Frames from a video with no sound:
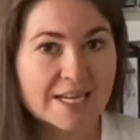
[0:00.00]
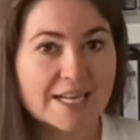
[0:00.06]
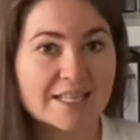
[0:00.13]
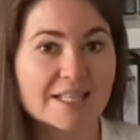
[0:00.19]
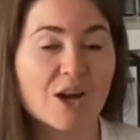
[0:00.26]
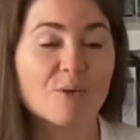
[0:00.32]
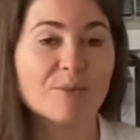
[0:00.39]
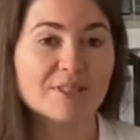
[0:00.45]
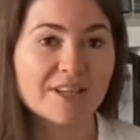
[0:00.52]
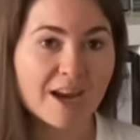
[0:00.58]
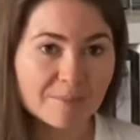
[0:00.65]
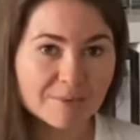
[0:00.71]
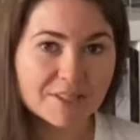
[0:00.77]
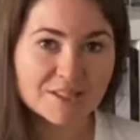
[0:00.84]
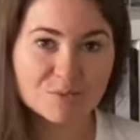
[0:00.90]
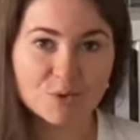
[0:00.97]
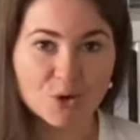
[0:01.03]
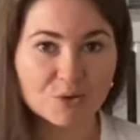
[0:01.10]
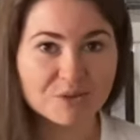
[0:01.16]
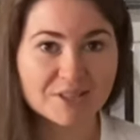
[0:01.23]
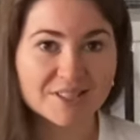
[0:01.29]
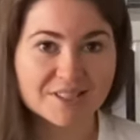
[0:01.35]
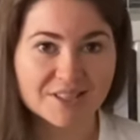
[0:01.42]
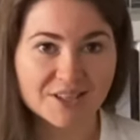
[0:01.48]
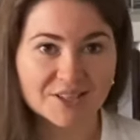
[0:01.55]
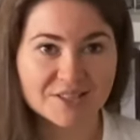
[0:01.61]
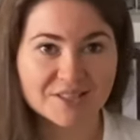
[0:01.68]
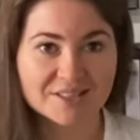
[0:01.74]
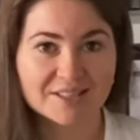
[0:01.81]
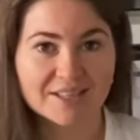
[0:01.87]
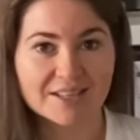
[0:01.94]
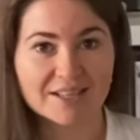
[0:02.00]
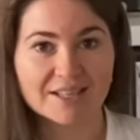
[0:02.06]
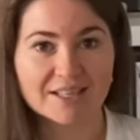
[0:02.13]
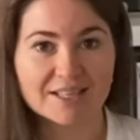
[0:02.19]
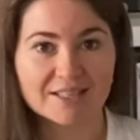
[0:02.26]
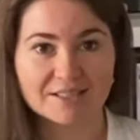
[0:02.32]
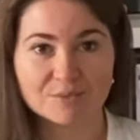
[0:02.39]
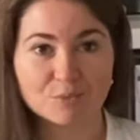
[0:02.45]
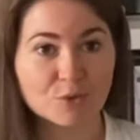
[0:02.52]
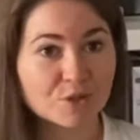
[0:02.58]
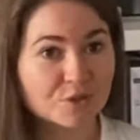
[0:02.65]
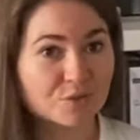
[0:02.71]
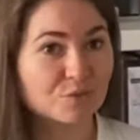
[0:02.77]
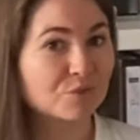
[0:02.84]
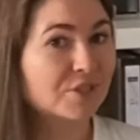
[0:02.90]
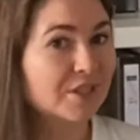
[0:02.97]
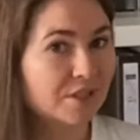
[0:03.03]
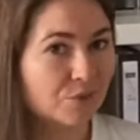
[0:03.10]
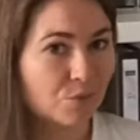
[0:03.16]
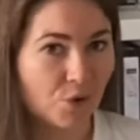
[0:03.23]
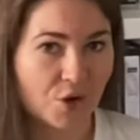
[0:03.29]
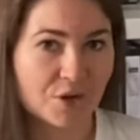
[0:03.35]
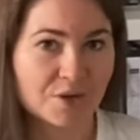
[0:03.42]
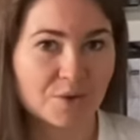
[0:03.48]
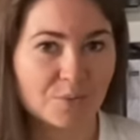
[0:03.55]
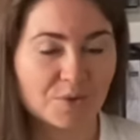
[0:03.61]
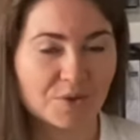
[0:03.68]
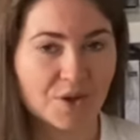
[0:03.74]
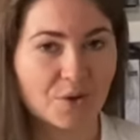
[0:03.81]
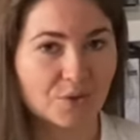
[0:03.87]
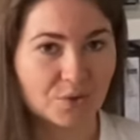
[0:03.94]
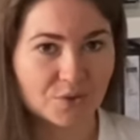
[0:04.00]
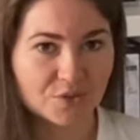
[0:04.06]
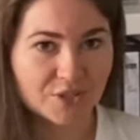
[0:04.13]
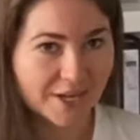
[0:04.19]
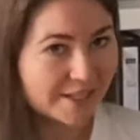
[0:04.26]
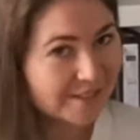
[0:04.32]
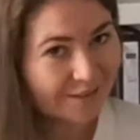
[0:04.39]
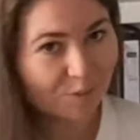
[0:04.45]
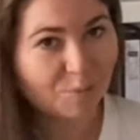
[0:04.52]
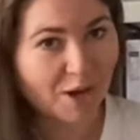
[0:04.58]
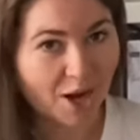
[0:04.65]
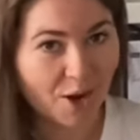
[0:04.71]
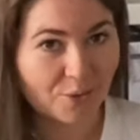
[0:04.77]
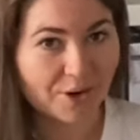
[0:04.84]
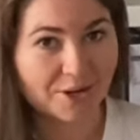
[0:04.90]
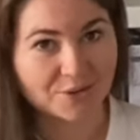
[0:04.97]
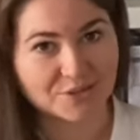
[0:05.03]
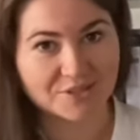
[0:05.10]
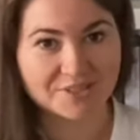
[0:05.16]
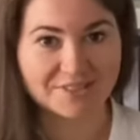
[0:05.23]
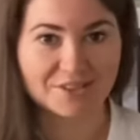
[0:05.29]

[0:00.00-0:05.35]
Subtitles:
Now, metabolism, we already discussed, wouldn't really work without those tiny little powerhouses